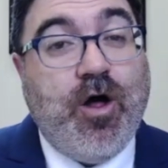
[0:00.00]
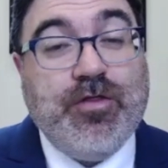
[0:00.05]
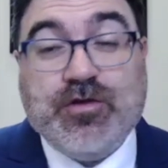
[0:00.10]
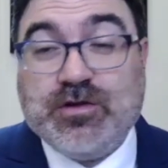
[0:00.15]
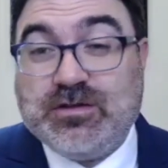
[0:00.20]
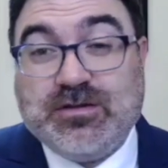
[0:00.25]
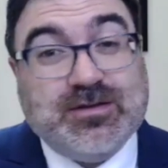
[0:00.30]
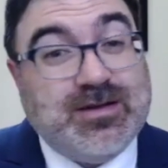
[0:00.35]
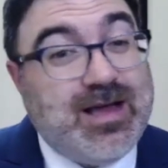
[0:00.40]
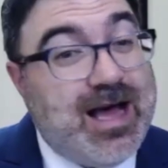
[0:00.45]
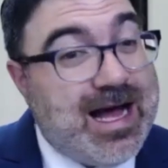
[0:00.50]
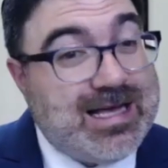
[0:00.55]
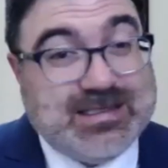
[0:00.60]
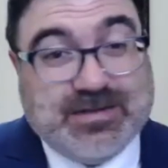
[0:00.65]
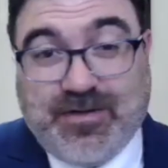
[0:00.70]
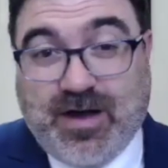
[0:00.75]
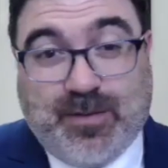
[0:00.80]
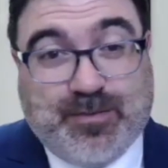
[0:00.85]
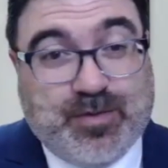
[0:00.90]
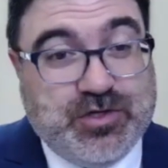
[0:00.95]
there's lots
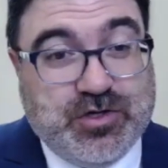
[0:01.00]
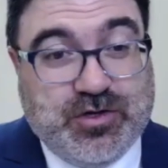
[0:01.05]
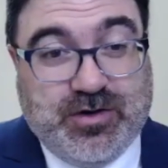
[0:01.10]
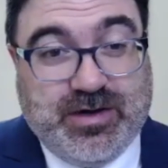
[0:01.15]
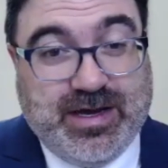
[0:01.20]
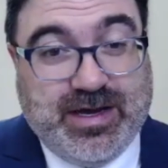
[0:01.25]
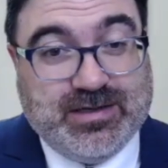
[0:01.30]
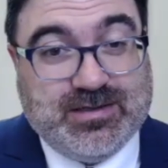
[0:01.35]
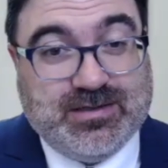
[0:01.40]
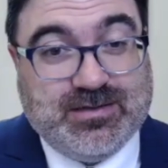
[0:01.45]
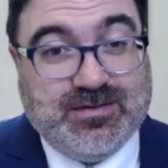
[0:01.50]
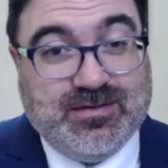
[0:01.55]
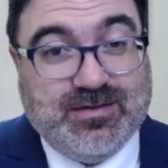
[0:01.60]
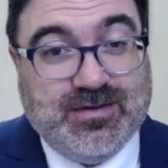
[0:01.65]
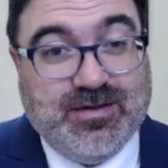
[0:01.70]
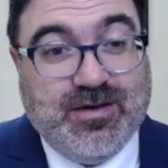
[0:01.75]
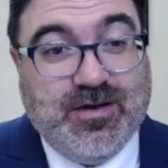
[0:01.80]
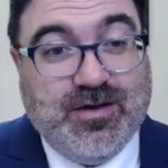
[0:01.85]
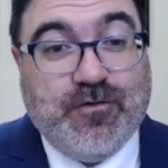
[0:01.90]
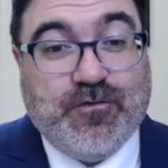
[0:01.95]
of opportunities
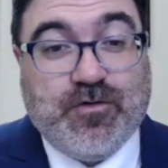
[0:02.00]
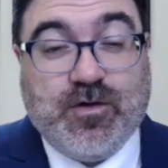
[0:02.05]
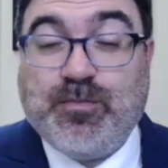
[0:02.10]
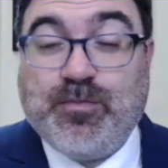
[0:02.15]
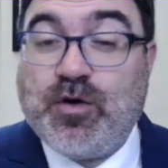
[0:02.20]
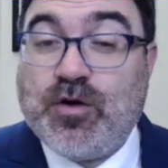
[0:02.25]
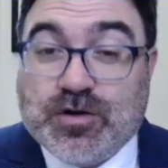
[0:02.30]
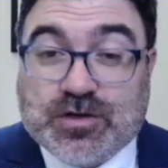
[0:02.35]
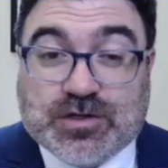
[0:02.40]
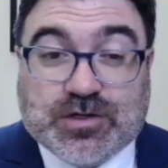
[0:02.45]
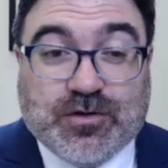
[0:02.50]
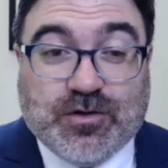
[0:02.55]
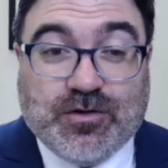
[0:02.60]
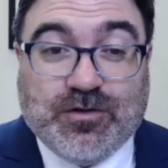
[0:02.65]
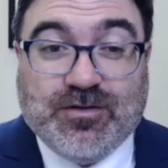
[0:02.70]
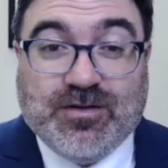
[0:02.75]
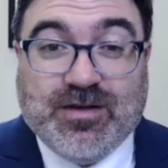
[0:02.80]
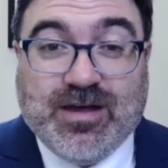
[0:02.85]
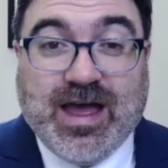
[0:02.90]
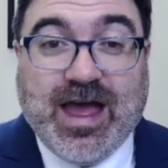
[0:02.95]
for
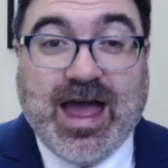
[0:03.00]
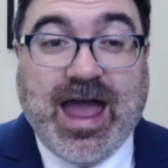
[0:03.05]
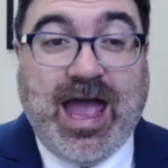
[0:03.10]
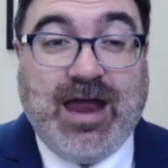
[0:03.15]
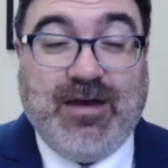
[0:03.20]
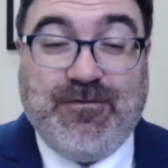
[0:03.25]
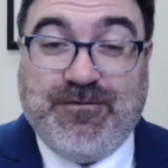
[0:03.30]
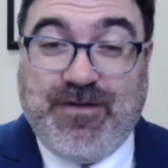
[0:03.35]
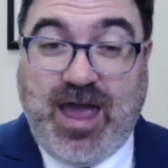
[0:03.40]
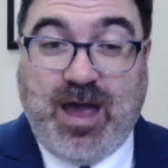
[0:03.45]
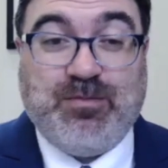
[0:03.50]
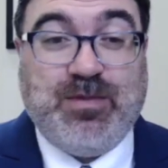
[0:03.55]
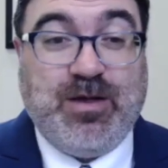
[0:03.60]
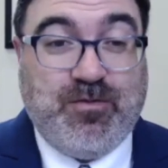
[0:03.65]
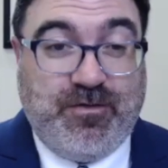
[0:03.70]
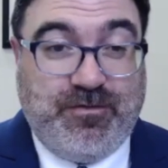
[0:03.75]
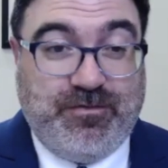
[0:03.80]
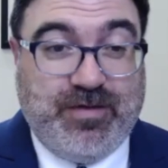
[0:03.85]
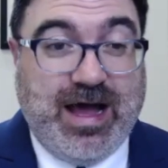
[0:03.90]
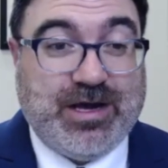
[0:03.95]
personal and family
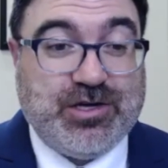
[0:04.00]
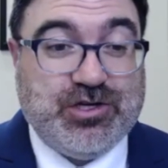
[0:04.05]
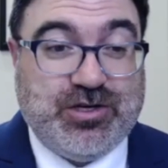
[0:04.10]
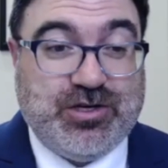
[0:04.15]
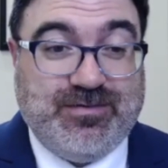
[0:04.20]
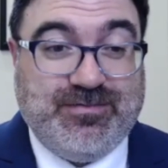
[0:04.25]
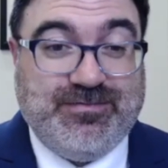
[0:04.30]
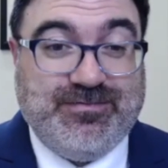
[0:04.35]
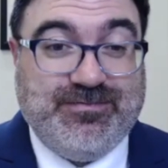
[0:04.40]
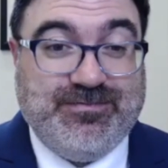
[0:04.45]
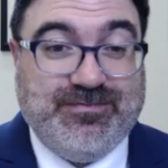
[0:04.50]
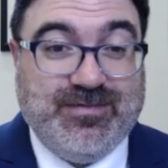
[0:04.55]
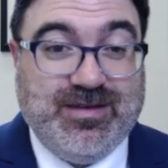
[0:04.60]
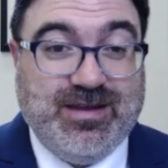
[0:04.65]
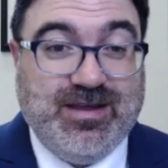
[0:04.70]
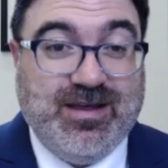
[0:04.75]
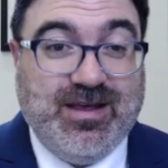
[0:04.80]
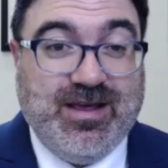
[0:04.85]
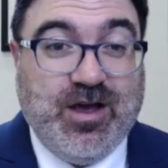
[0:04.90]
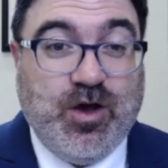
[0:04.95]
reflection.
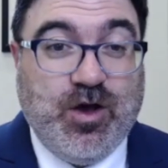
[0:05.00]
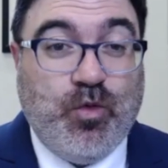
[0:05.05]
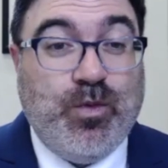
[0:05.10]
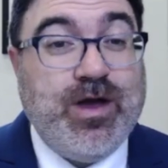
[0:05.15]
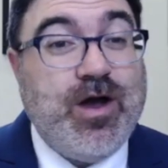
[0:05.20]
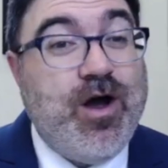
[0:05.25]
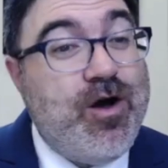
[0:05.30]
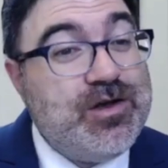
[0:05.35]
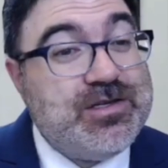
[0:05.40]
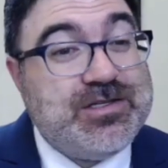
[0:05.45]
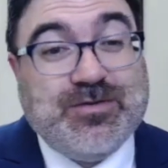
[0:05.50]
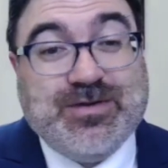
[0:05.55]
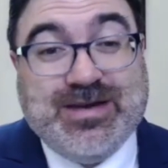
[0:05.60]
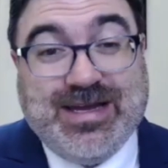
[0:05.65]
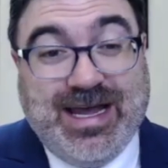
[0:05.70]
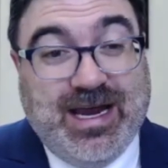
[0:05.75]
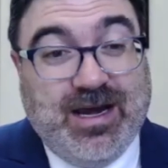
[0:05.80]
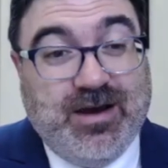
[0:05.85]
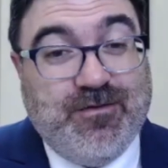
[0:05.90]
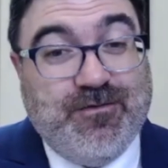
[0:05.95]
We also
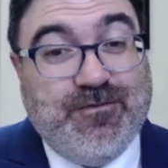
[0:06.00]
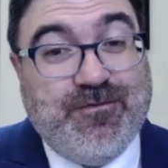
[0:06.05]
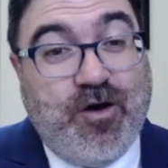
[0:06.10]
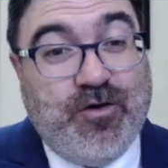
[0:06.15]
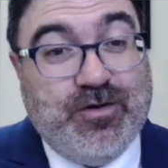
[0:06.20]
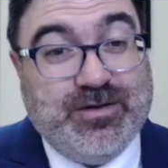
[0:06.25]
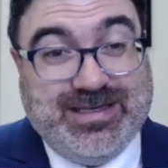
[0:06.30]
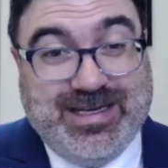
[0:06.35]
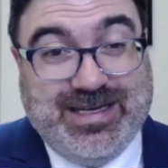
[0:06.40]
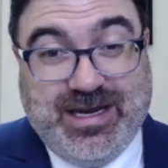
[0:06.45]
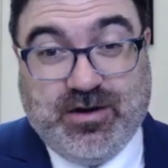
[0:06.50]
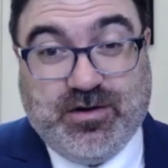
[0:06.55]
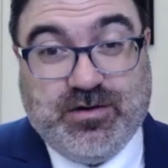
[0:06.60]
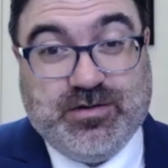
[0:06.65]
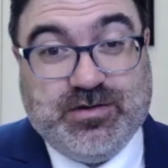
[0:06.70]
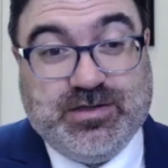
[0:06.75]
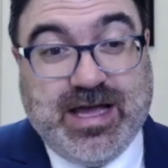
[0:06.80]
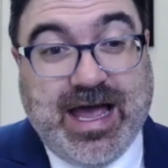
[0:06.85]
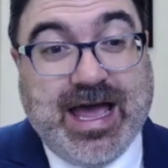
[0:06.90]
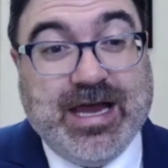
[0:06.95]
need
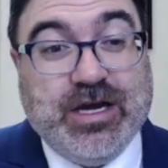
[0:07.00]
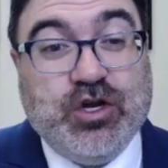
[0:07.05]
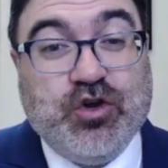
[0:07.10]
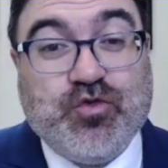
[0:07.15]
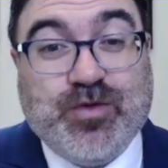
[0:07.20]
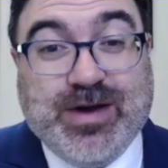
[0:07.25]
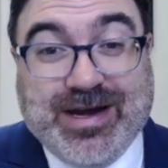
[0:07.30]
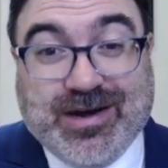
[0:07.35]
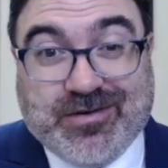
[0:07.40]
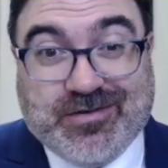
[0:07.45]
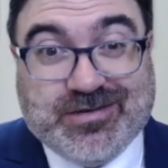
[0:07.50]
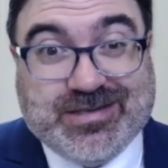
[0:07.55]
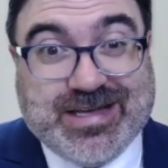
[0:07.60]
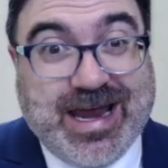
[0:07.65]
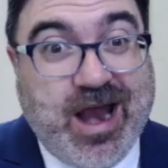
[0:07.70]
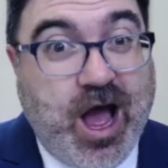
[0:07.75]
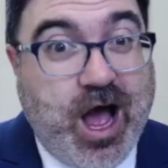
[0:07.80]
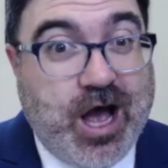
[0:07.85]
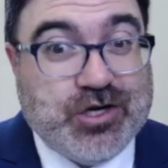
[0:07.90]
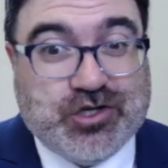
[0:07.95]
volunteers and greeters
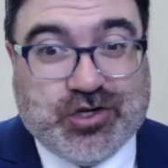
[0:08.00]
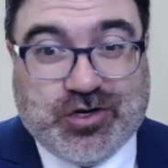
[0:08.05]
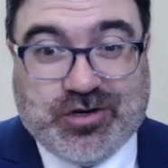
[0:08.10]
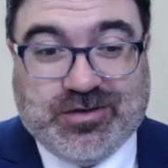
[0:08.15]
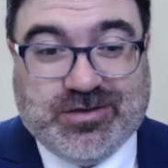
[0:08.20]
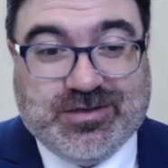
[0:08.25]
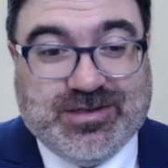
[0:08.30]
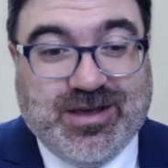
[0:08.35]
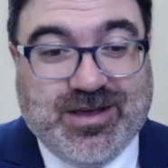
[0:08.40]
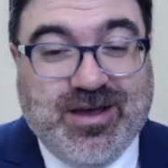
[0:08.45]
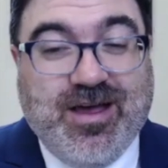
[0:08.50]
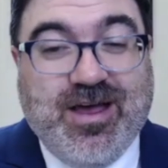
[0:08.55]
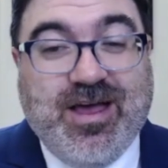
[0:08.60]
and ushers.